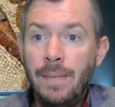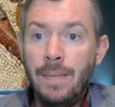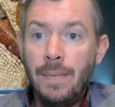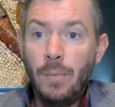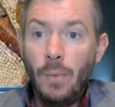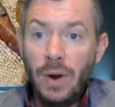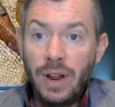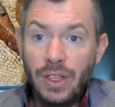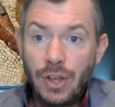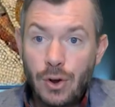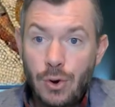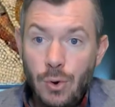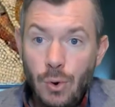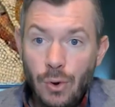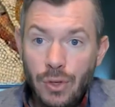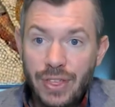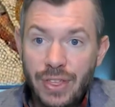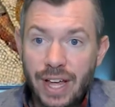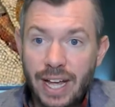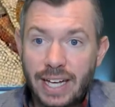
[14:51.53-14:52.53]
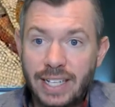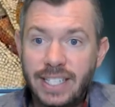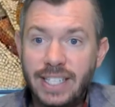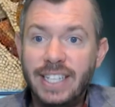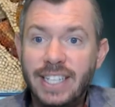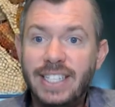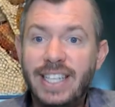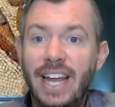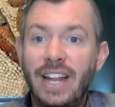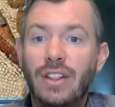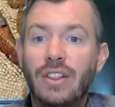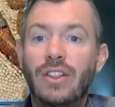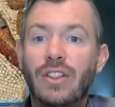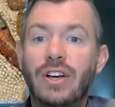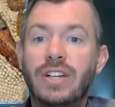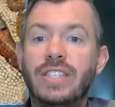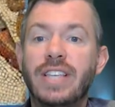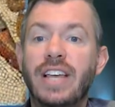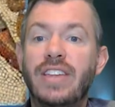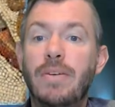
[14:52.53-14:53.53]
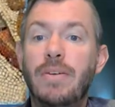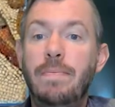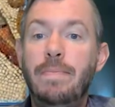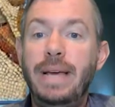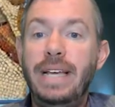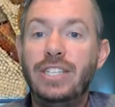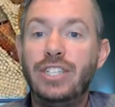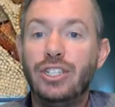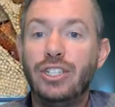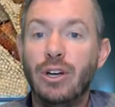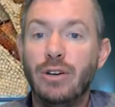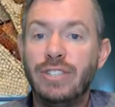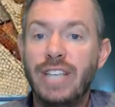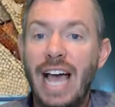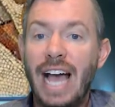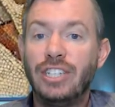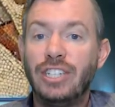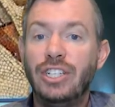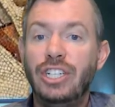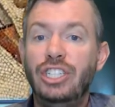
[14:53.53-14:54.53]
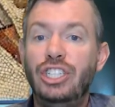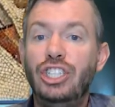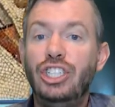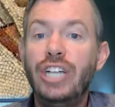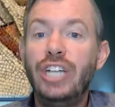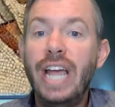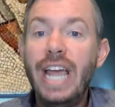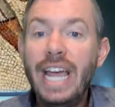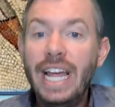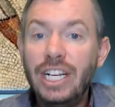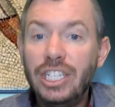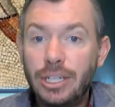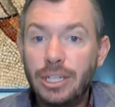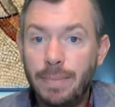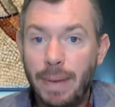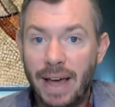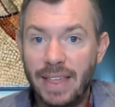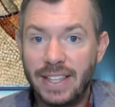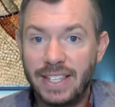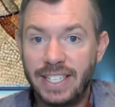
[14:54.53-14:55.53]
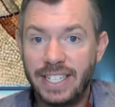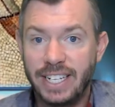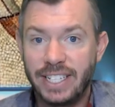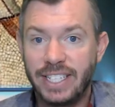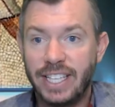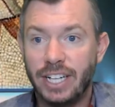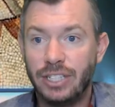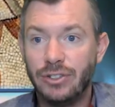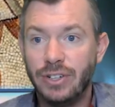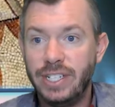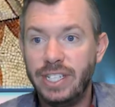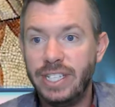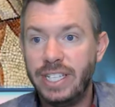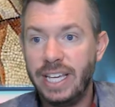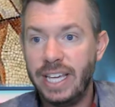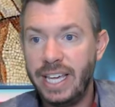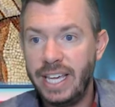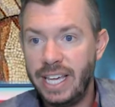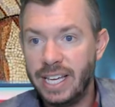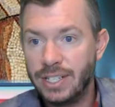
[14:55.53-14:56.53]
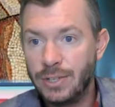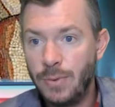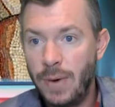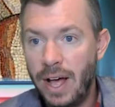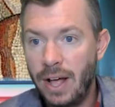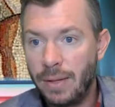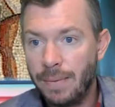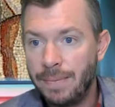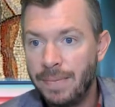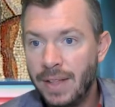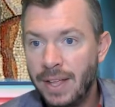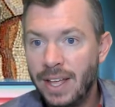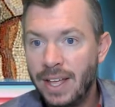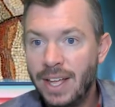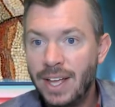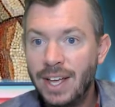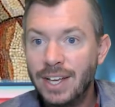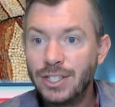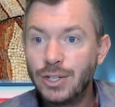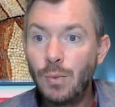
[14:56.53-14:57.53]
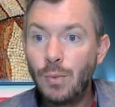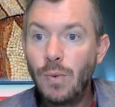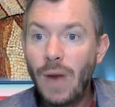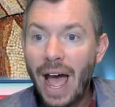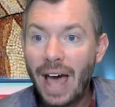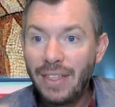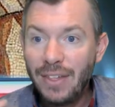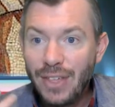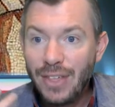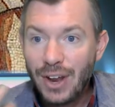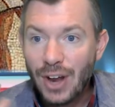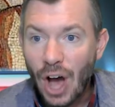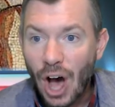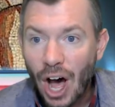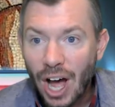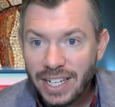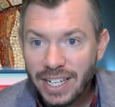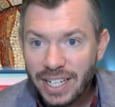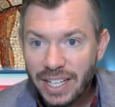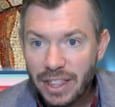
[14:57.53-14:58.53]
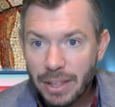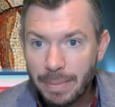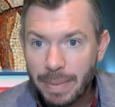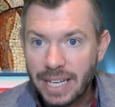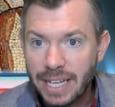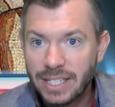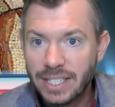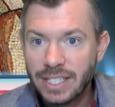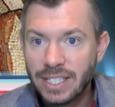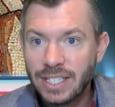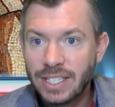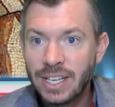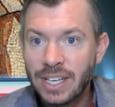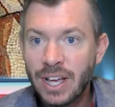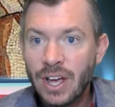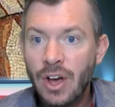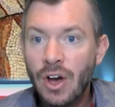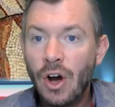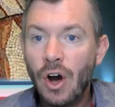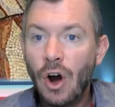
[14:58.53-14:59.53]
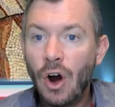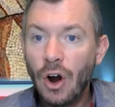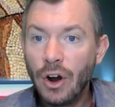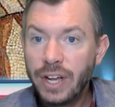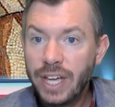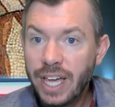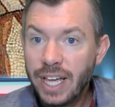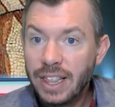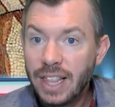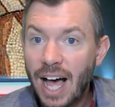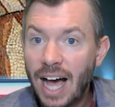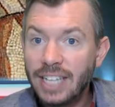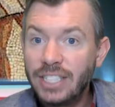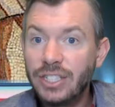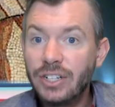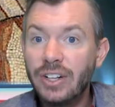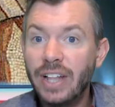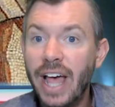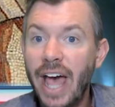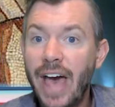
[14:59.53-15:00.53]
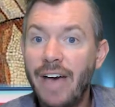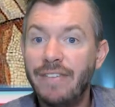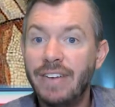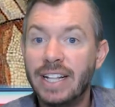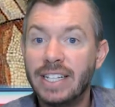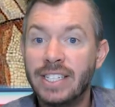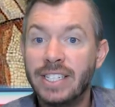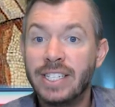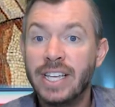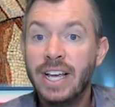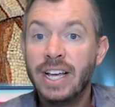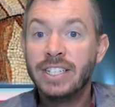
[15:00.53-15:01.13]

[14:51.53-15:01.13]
One of the cool things is that it looks like the beast shows actually changed by the 6th century CE as well. So rather than hunting the beasts, archaeological evidence